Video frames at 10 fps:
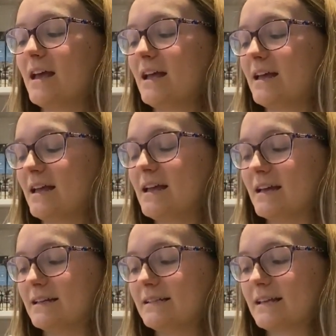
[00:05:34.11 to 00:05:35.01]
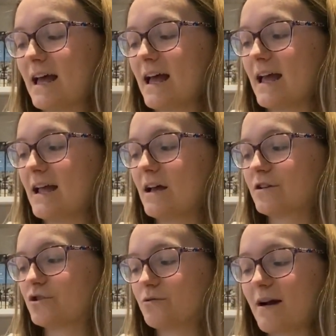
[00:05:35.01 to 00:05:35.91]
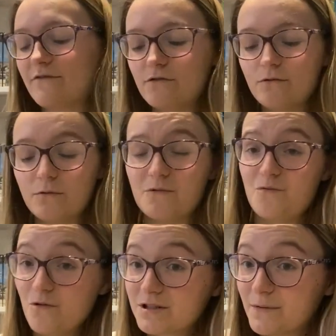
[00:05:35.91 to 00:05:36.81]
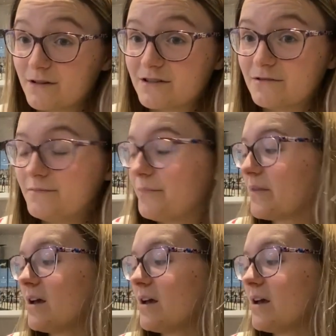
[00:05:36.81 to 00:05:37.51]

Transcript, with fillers: It is a travel water bottle.